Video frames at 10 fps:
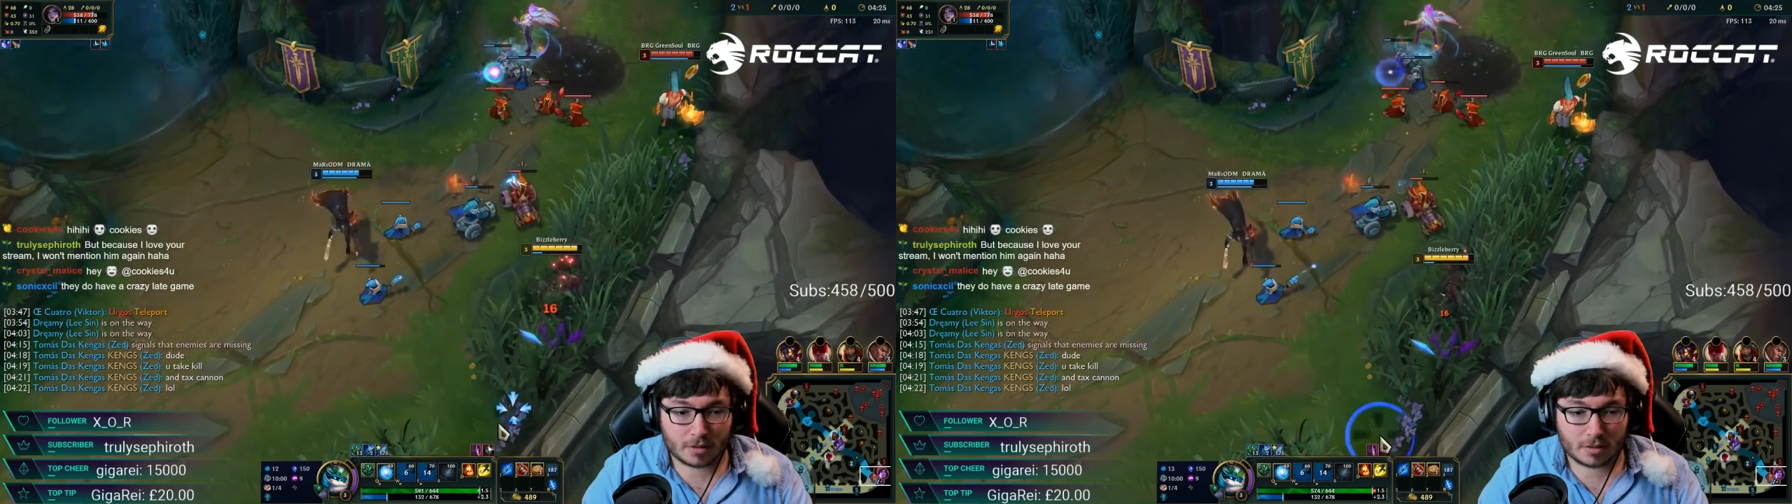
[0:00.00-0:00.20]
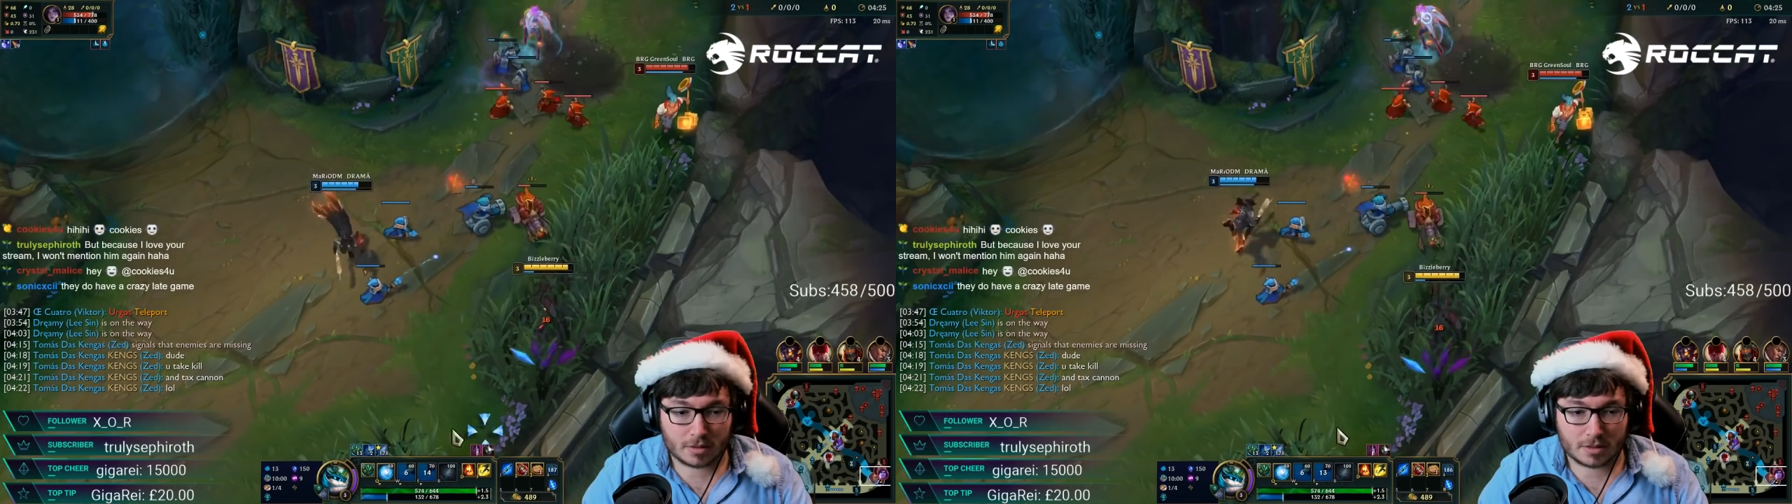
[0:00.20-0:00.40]

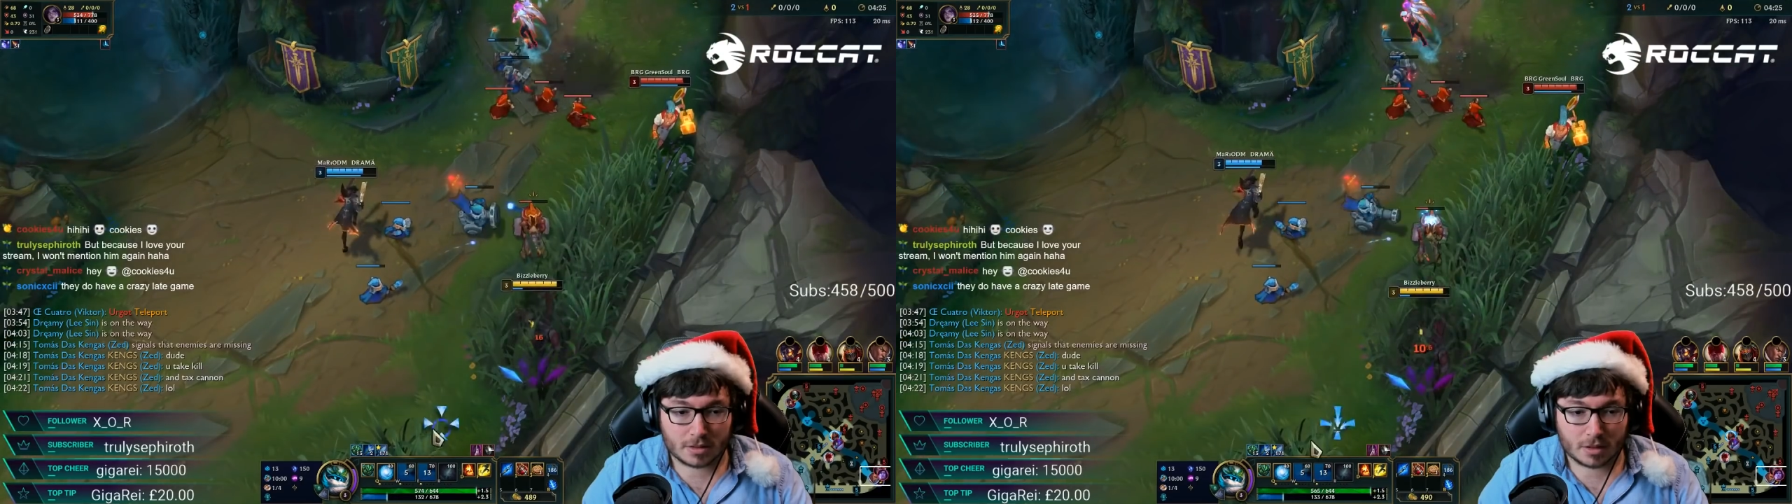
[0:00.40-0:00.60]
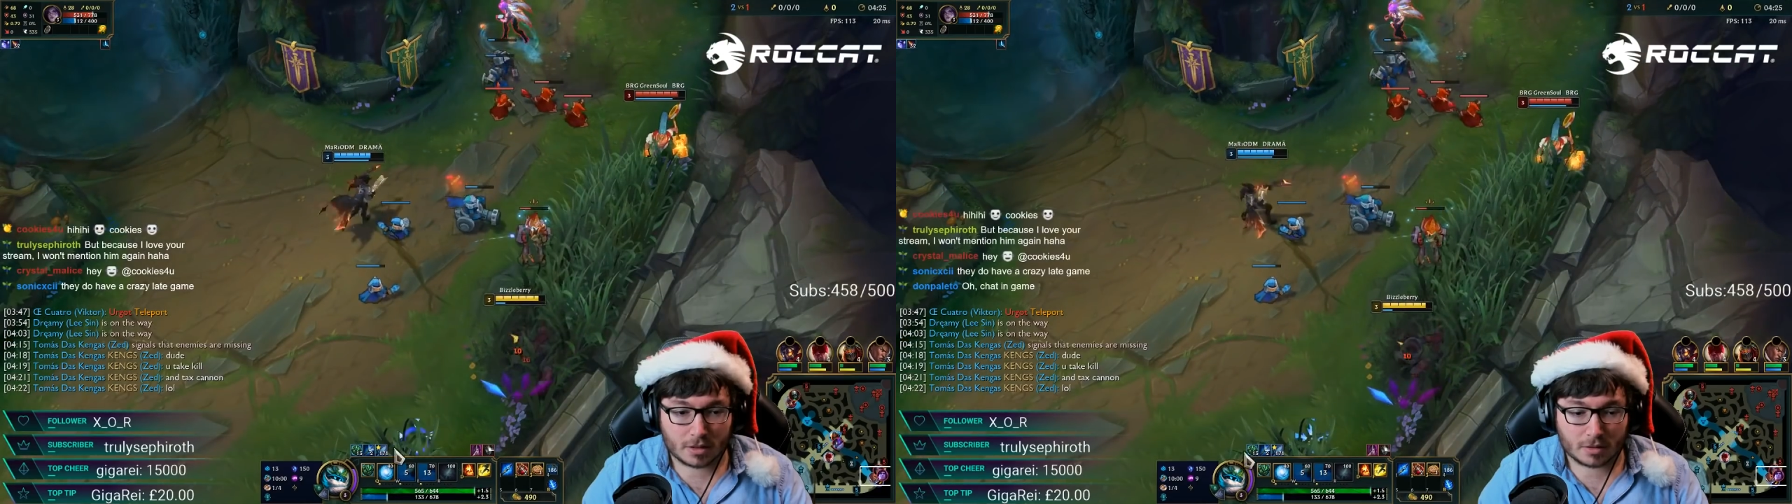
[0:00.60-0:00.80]
That's a
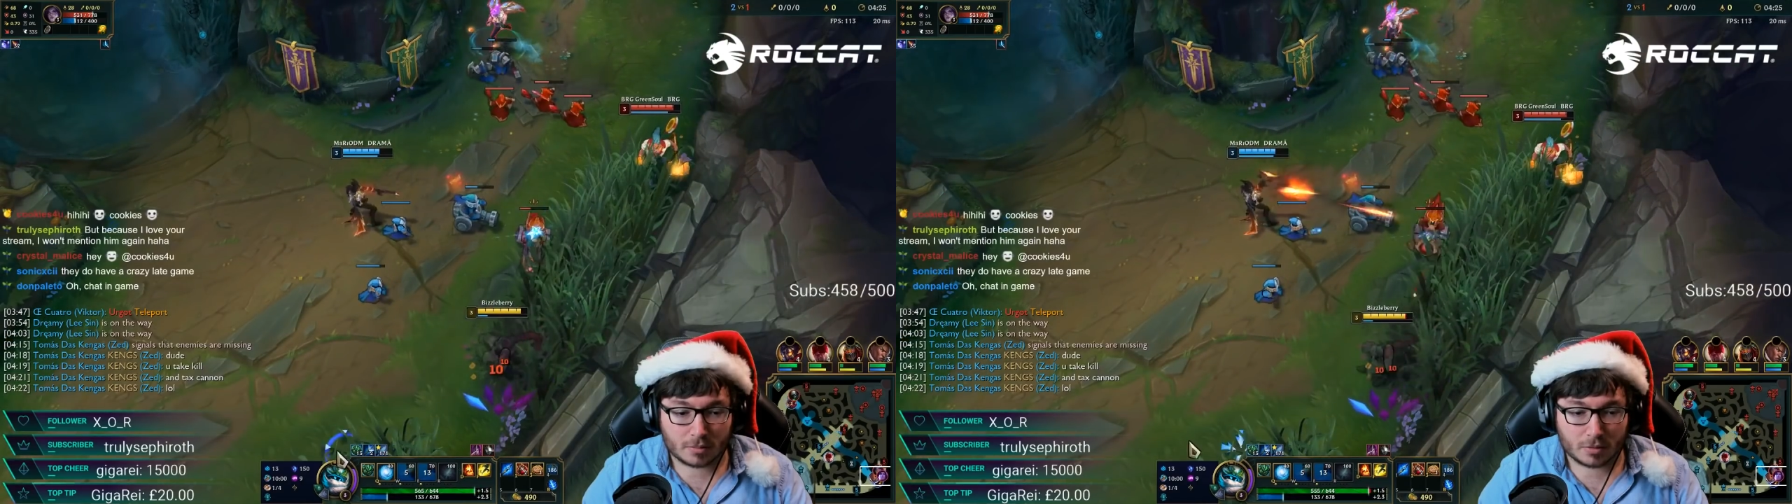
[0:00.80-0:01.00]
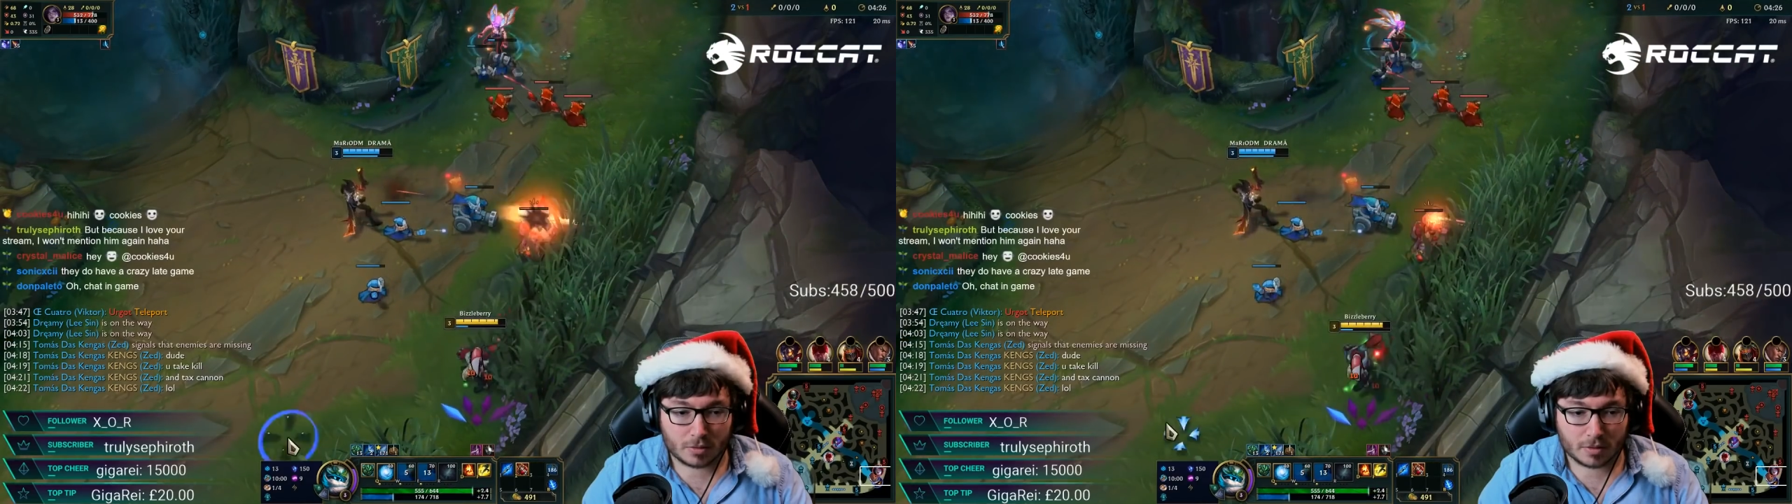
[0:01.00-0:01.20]
guardian
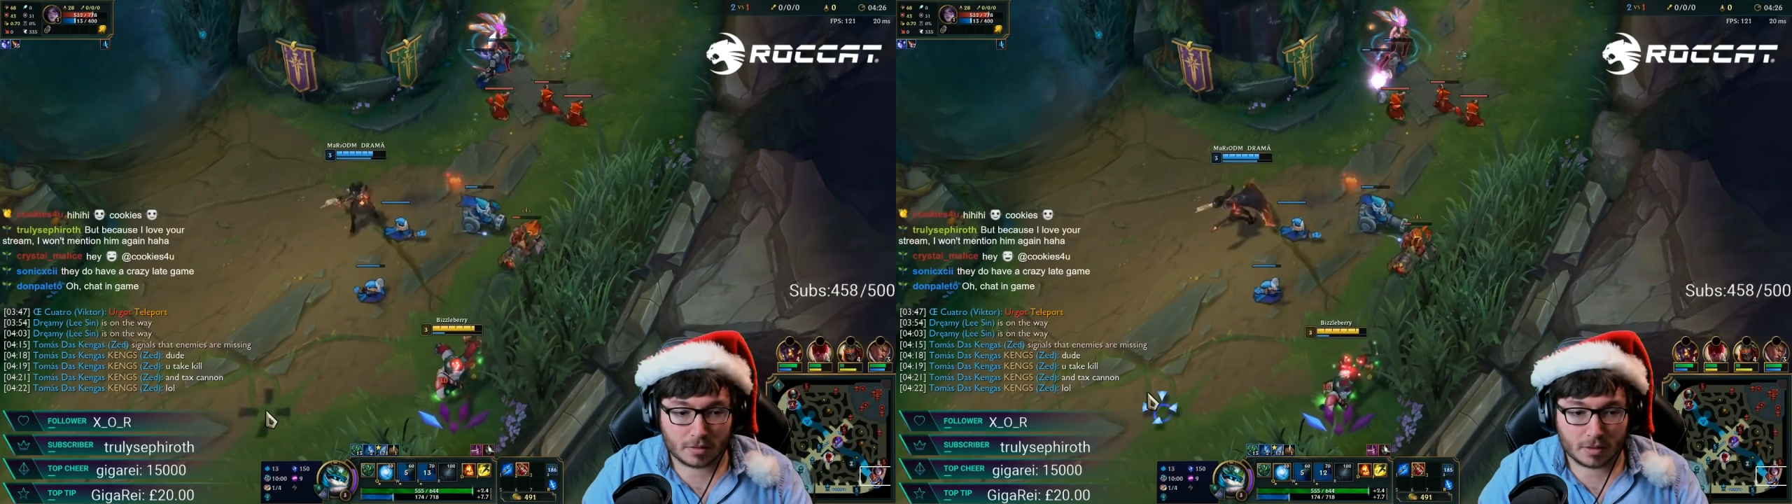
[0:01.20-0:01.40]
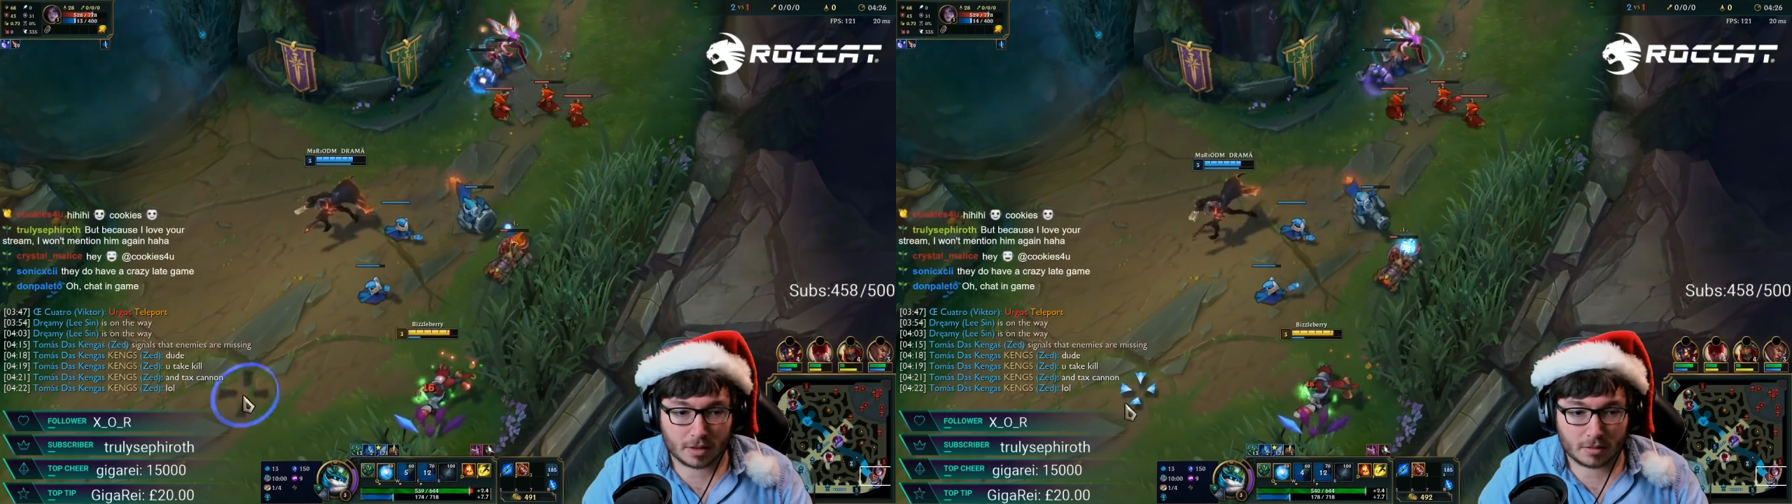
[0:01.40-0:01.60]
prop there
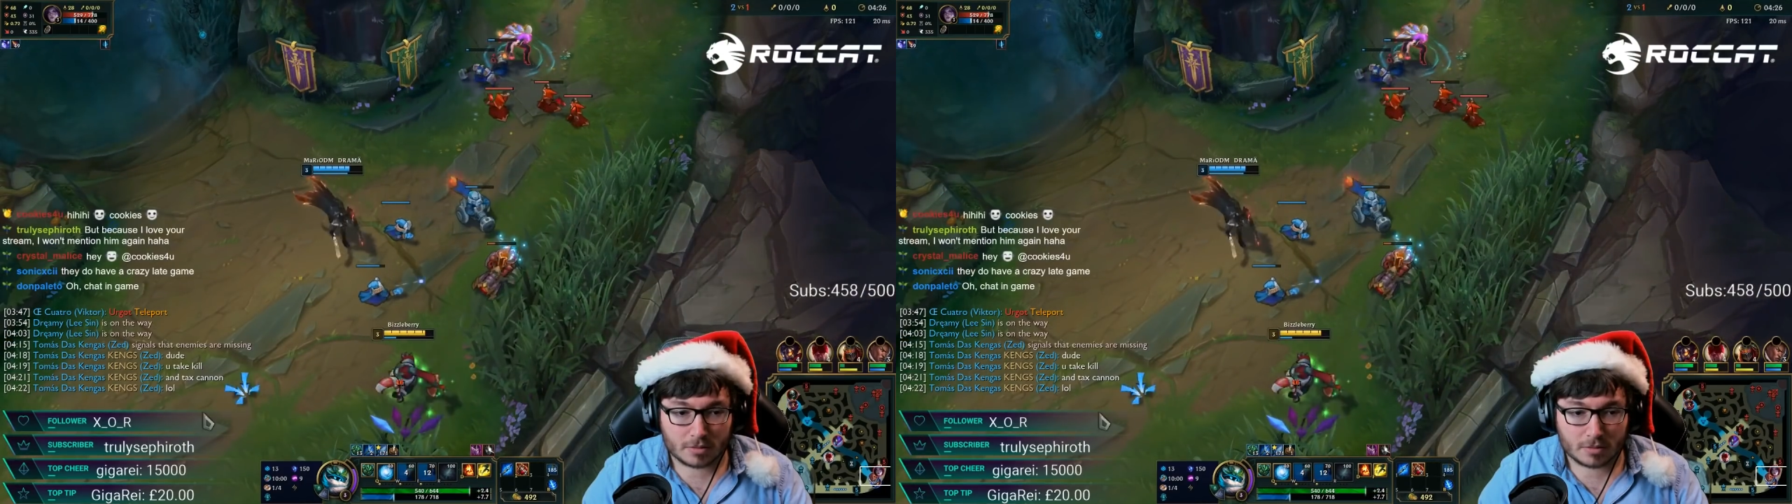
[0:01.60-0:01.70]
again.